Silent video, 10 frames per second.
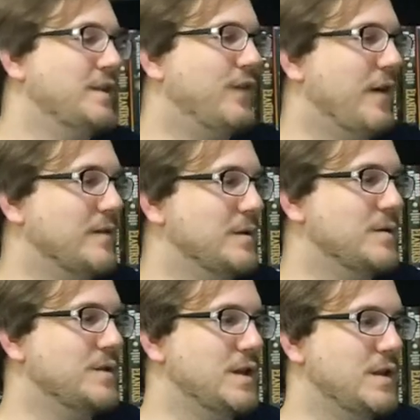This
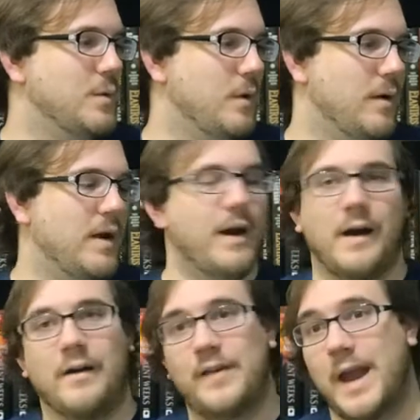follows Yorg
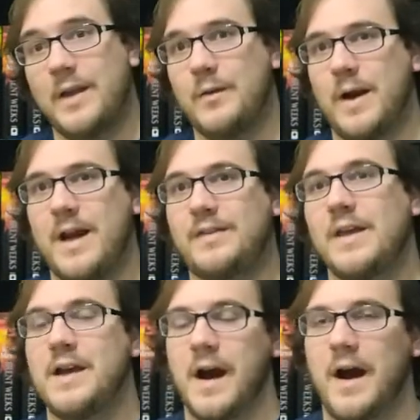of Ancrath
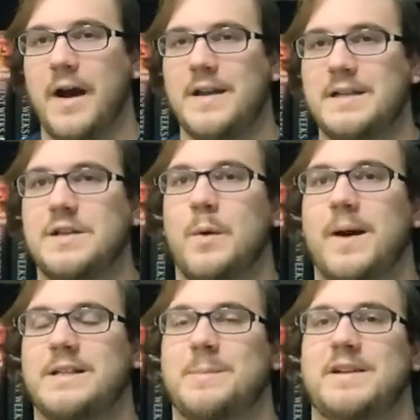on his
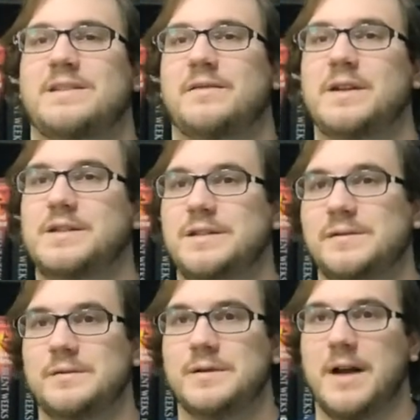quest basically
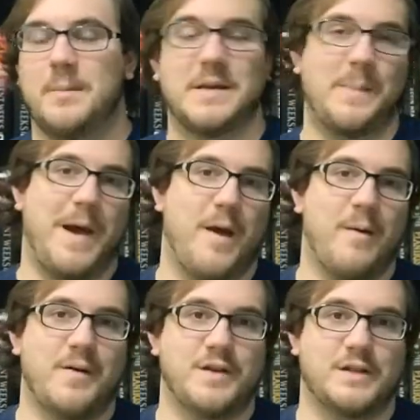to come into
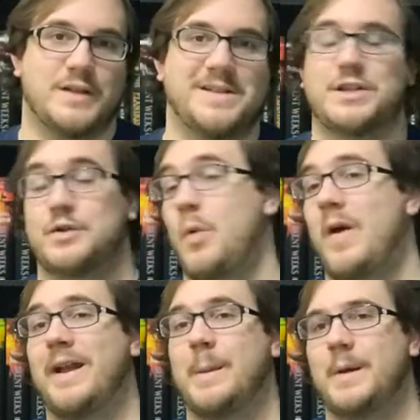power and just
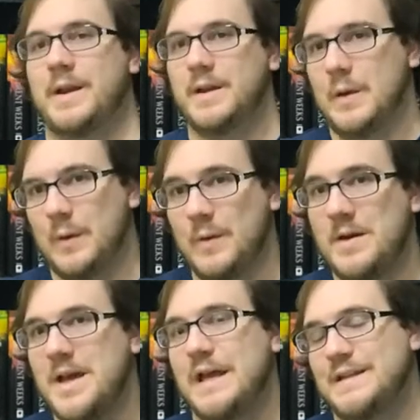destroy anybody who
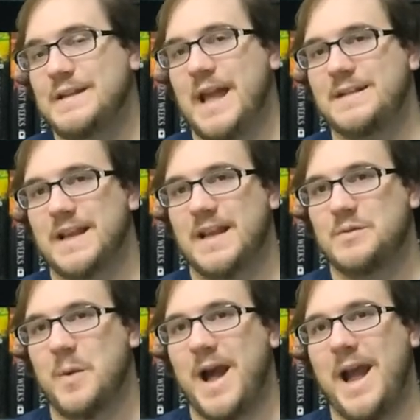stands in
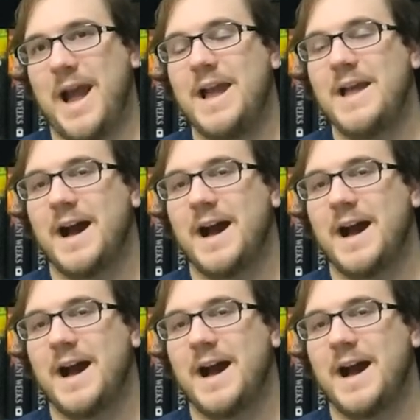his way.